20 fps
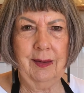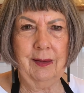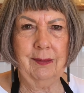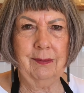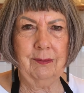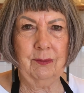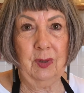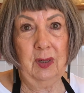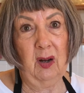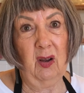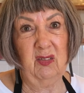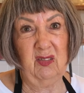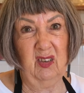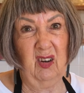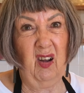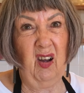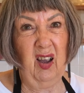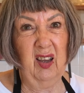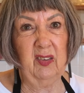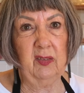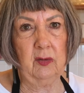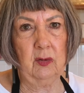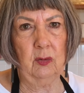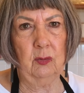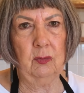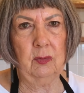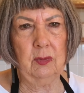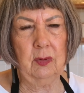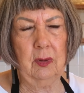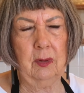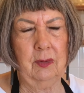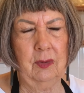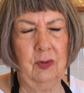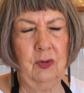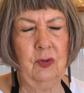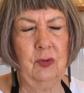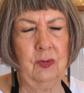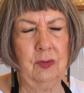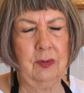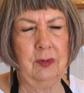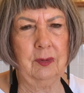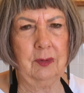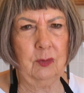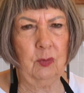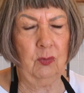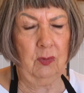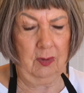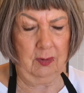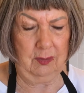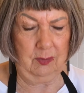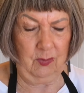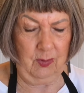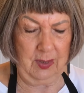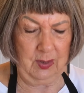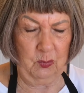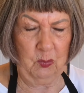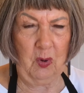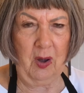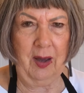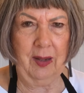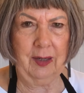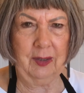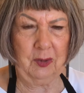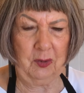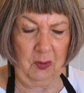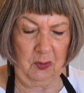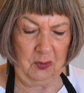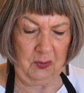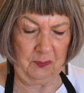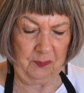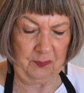when I was in high school, so it's quite a while ago.